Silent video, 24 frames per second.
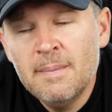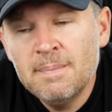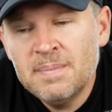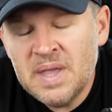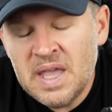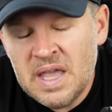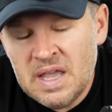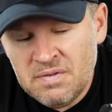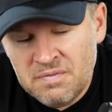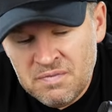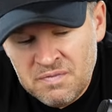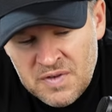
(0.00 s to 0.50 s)

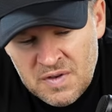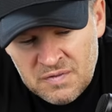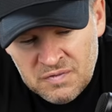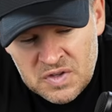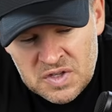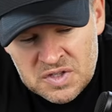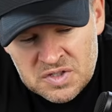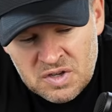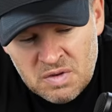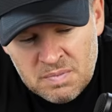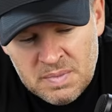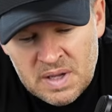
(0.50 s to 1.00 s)
The eight
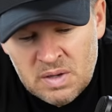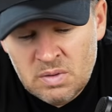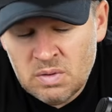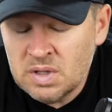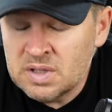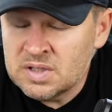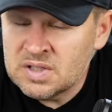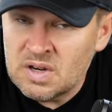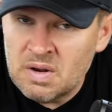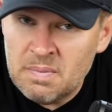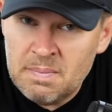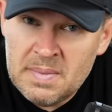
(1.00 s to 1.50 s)
fifties come out.
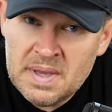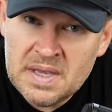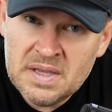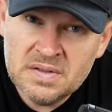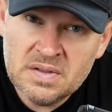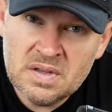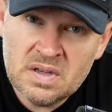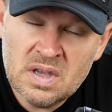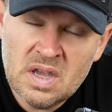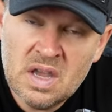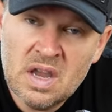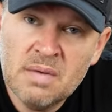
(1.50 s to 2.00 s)
It's an
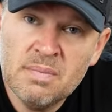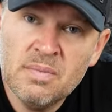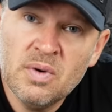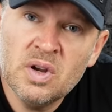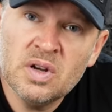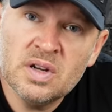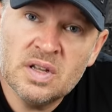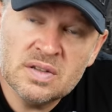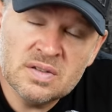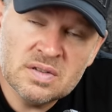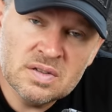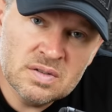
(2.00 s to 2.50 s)
amazing camera,
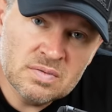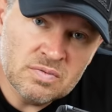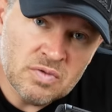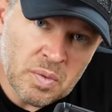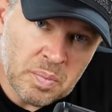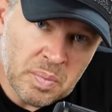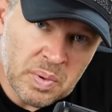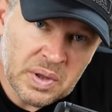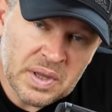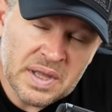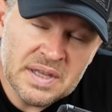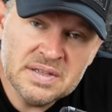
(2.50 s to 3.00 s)
and it's
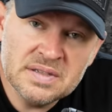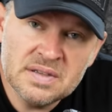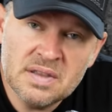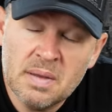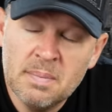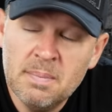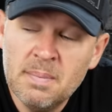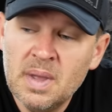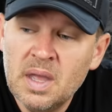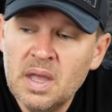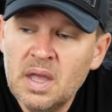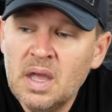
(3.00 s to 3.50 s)
replaced
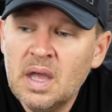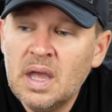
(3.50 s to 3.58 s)
them.